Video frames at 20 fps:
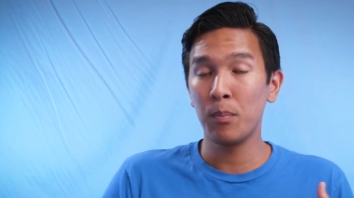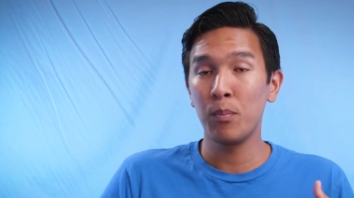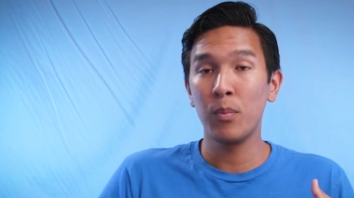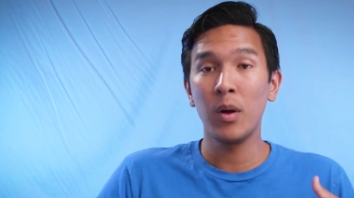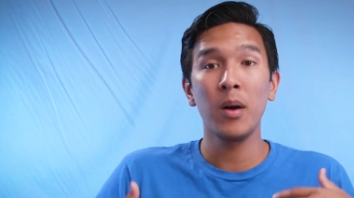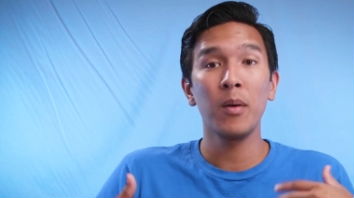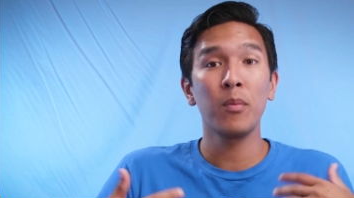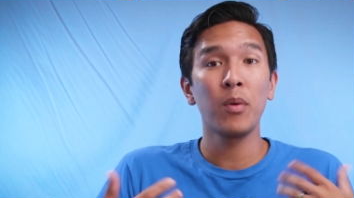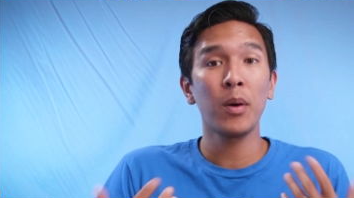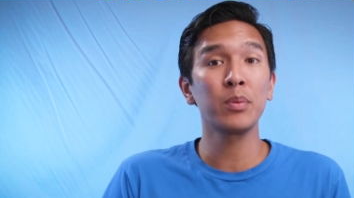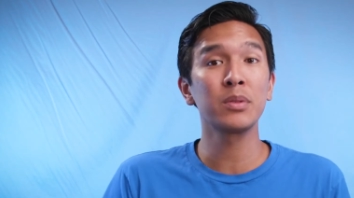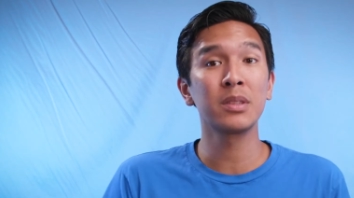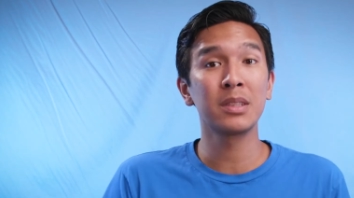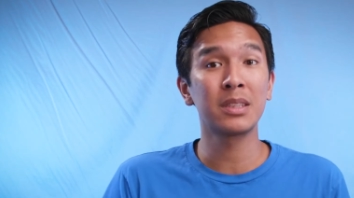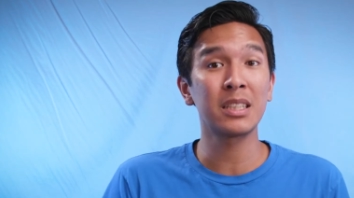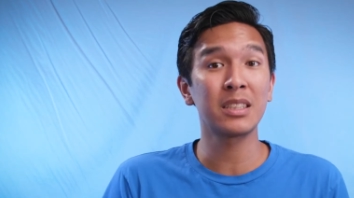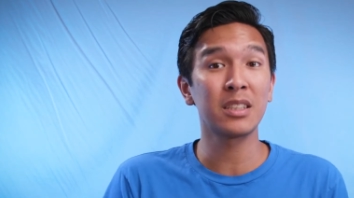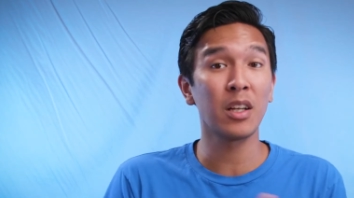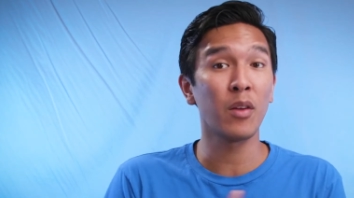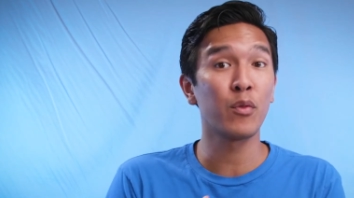
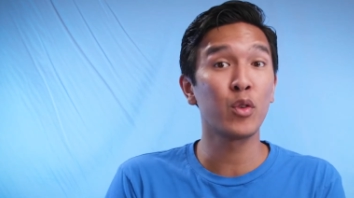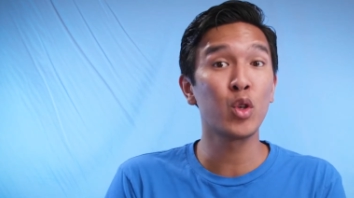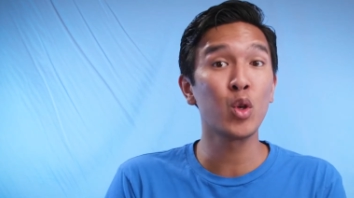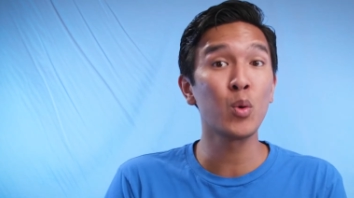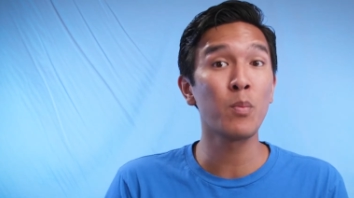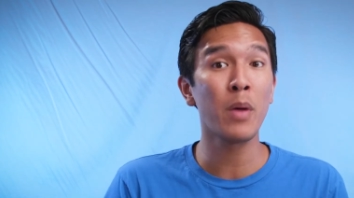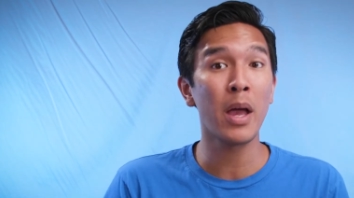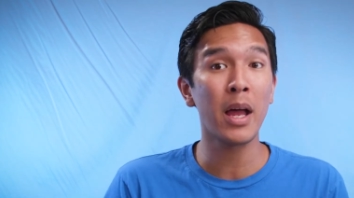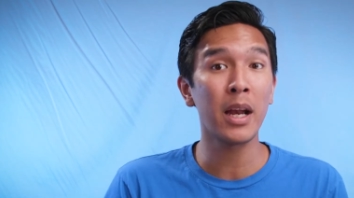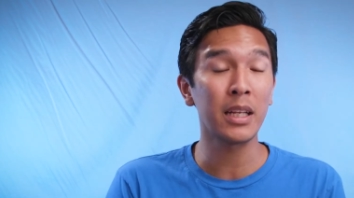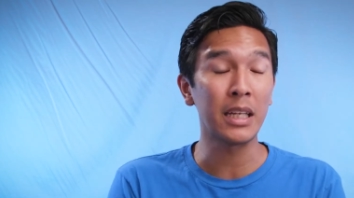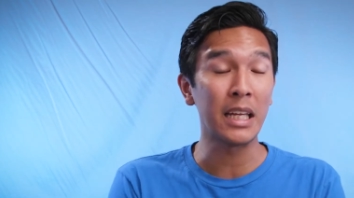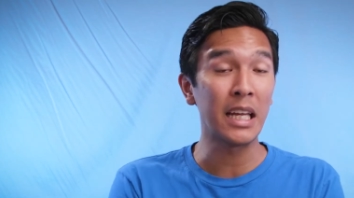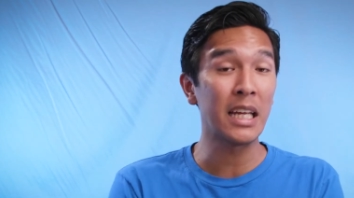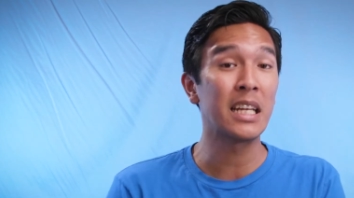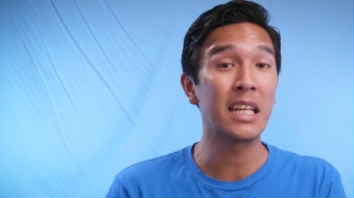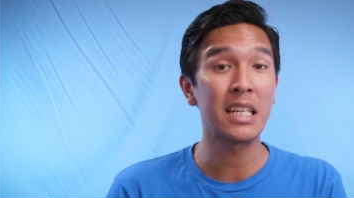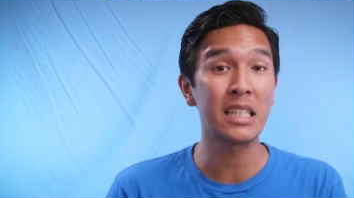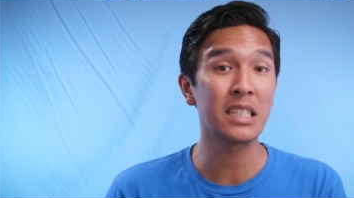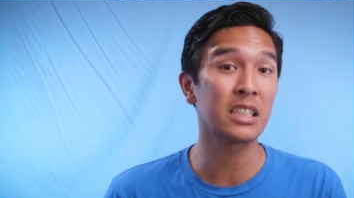representation of humanity
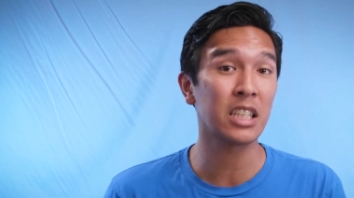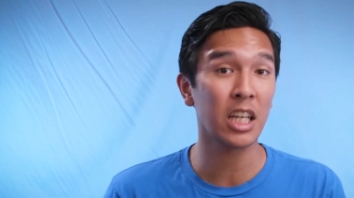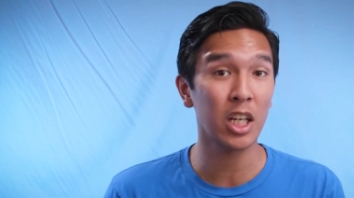in his